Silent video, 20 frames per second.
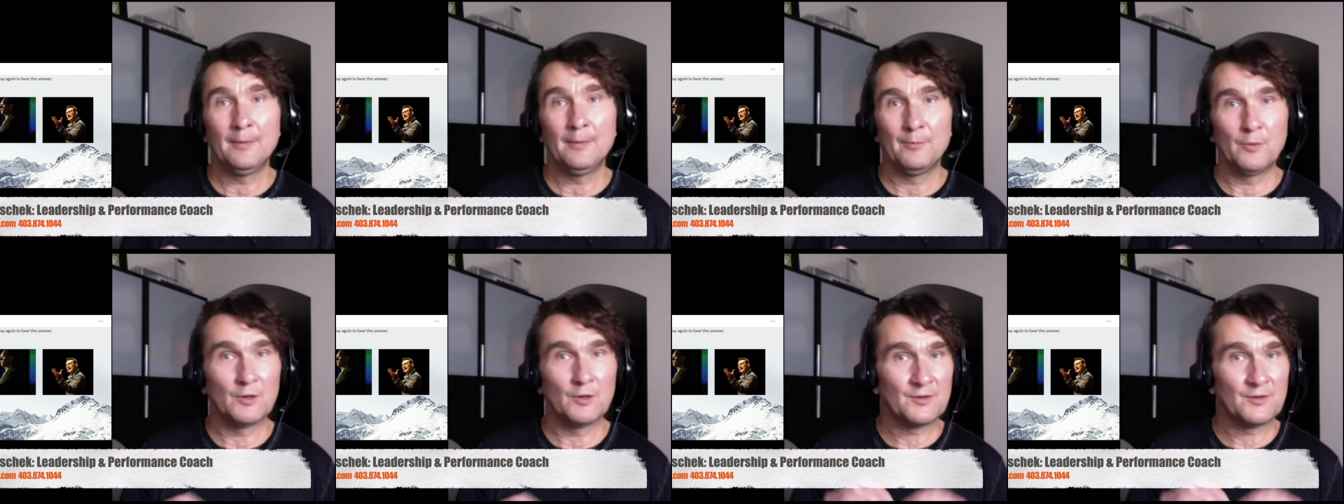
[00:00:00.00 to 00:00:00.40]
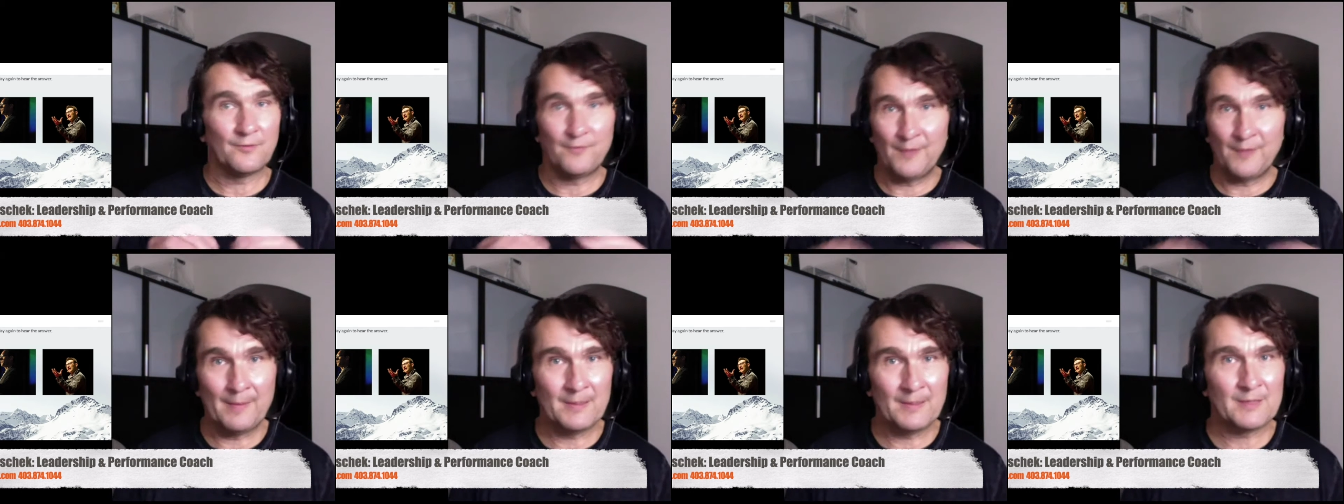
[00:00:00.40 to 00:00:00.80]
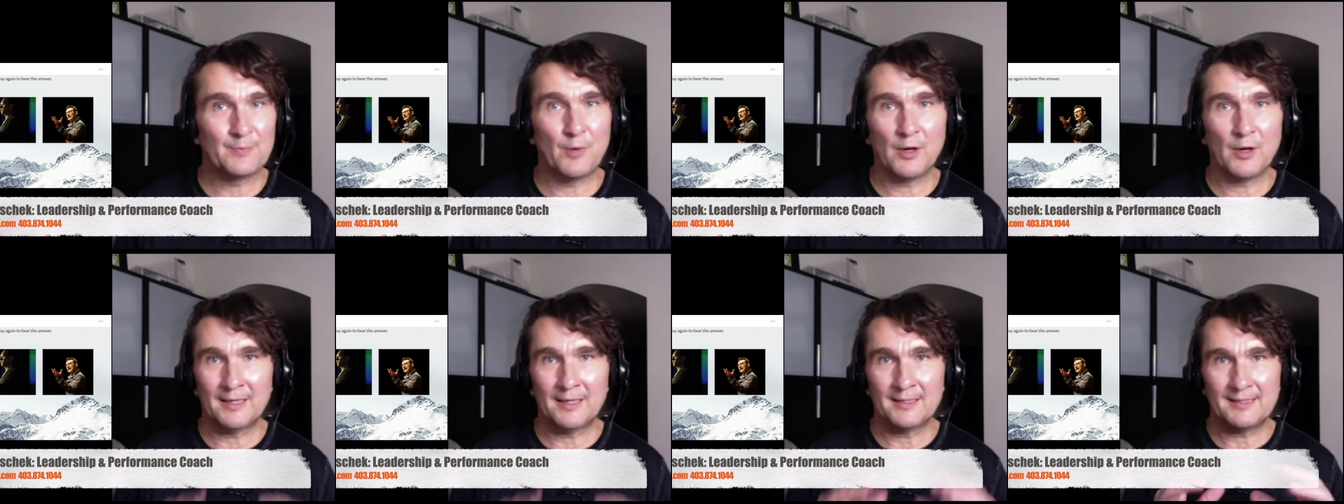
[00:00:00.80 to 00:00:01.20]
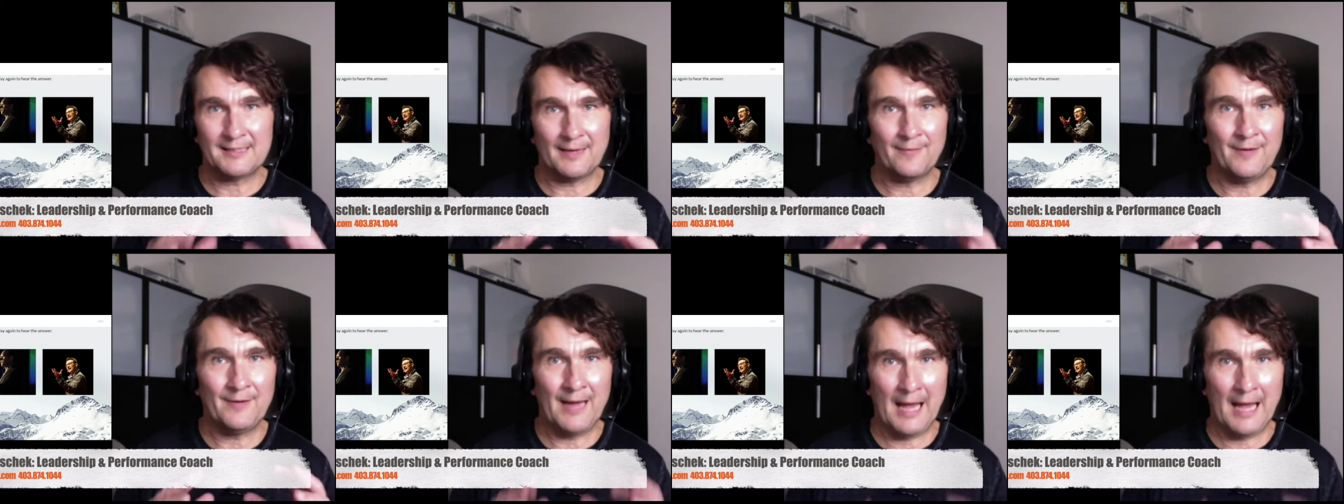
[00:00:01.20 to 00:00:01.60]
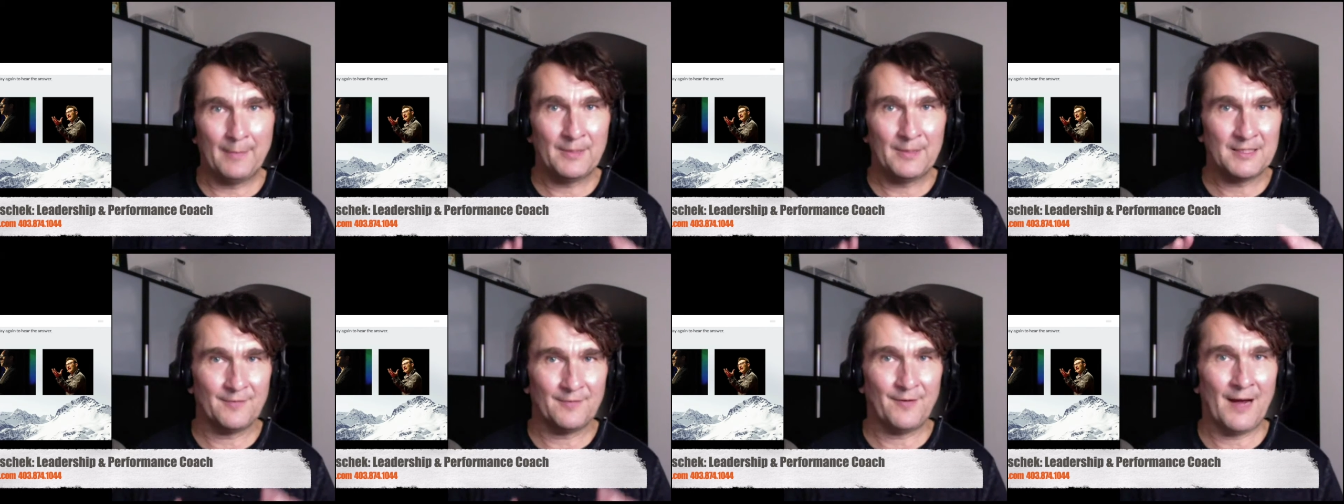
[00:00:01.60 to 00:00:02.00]
Most famous book is Seven
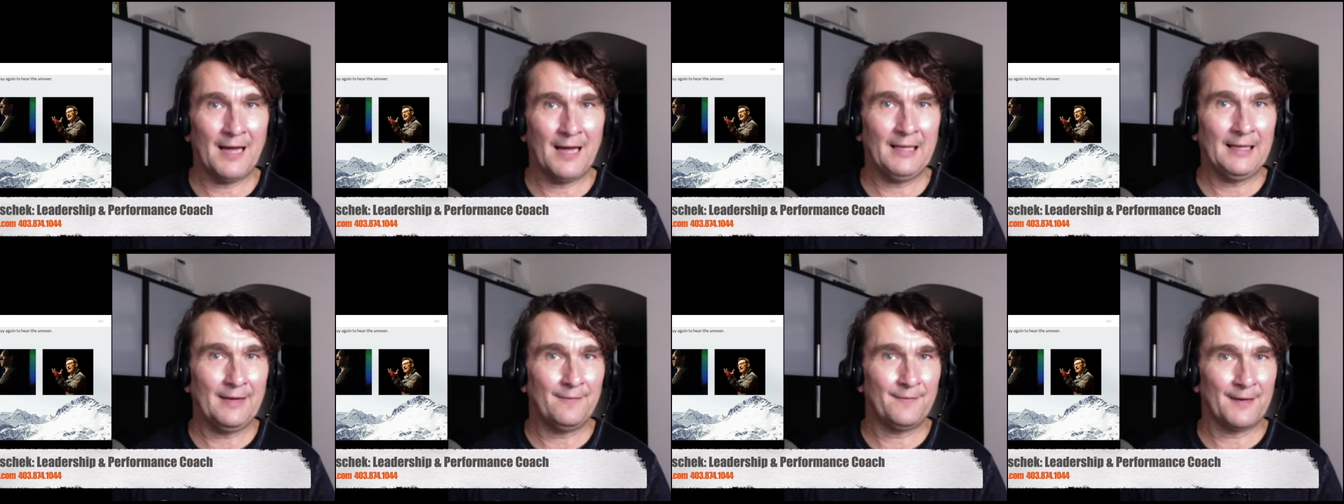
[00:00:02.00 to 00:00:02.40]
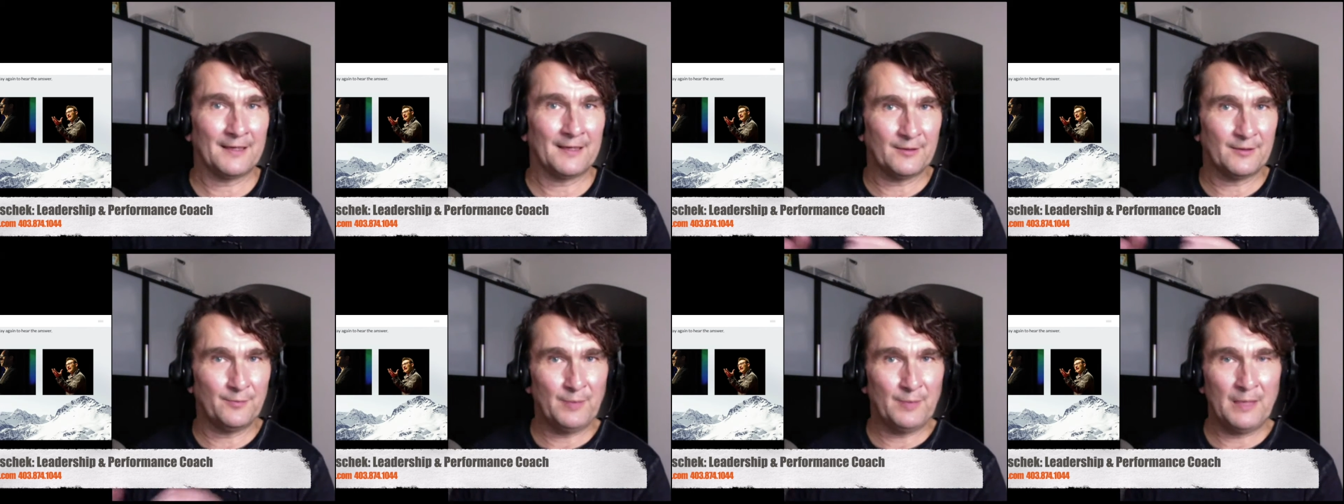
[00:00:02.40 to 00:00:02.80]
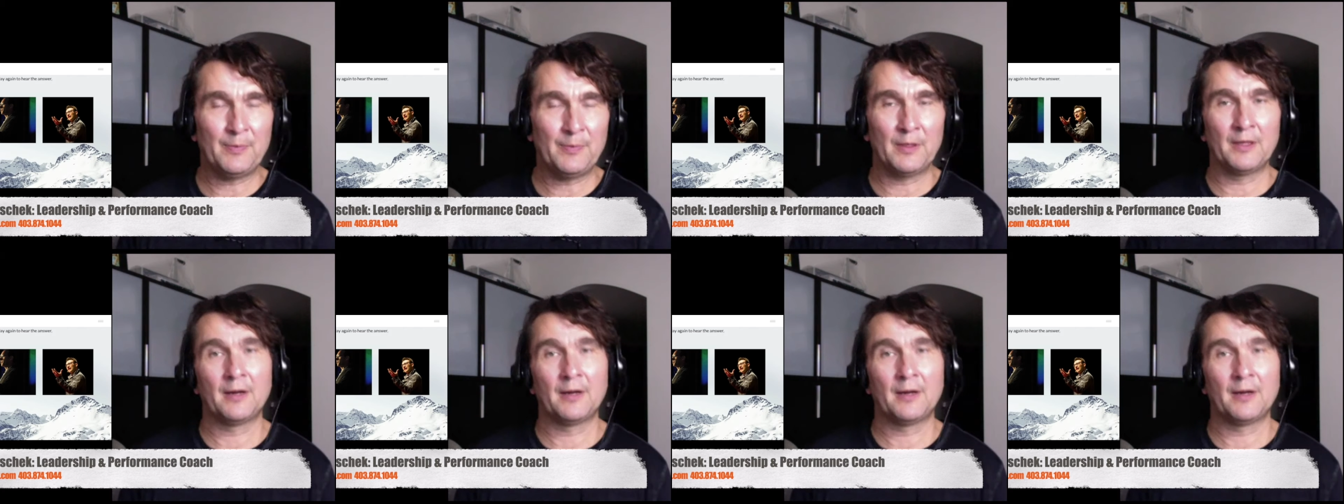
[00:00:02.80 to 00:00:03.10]
Habits of Highly Effective People.